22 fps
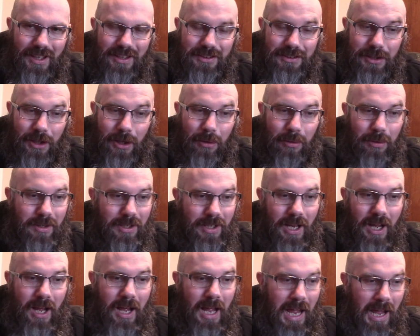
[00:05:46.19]
So
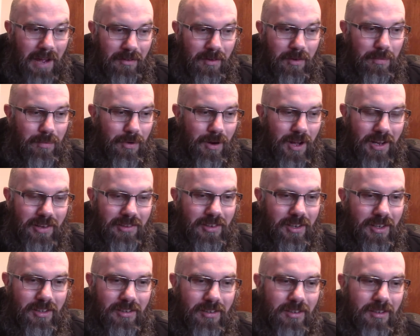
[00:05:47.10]
yeah, have a
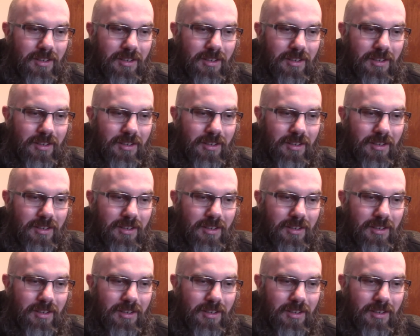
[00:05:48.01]
project.